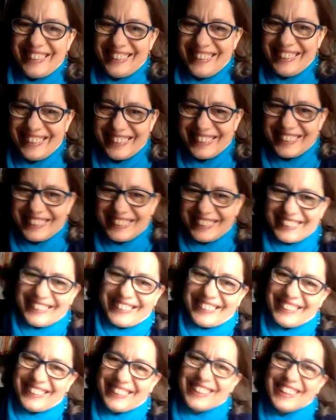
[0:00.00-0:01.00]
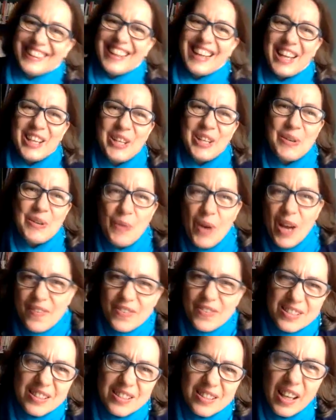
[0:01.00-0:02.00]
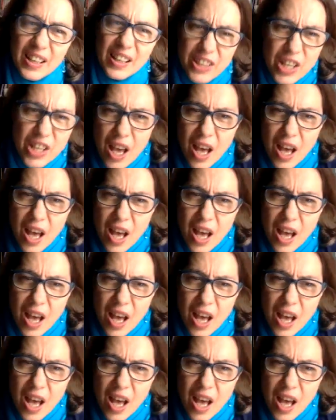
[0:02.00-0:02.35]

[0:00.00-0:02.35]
by the way. So this was Friday.